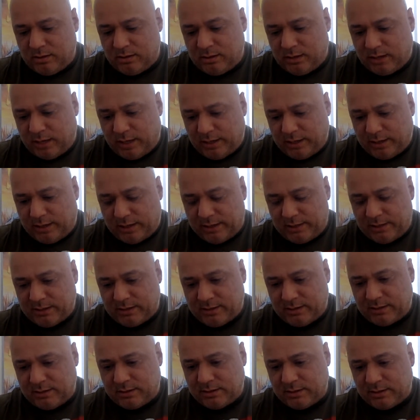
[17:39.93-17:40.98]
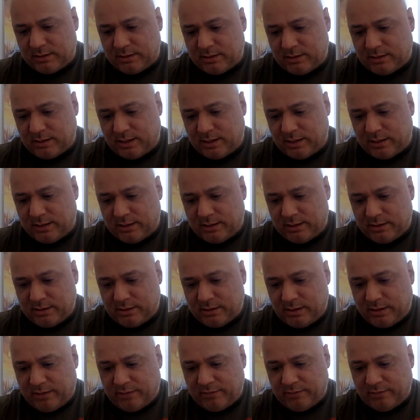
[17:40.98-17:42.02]
I just
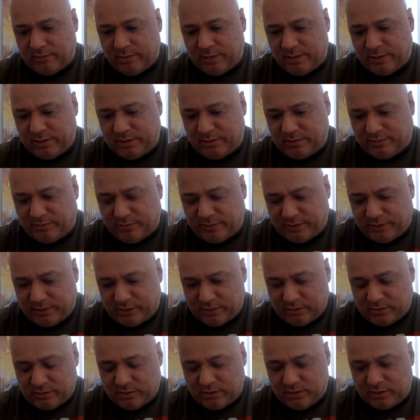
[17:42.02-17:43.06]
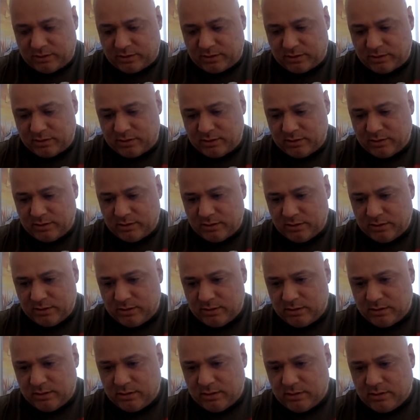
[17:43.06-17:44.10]
love the way these figures look.
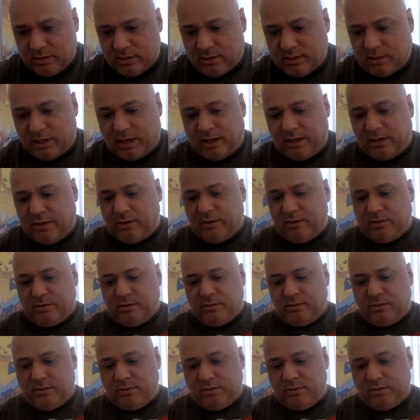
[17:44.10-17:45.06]
I do.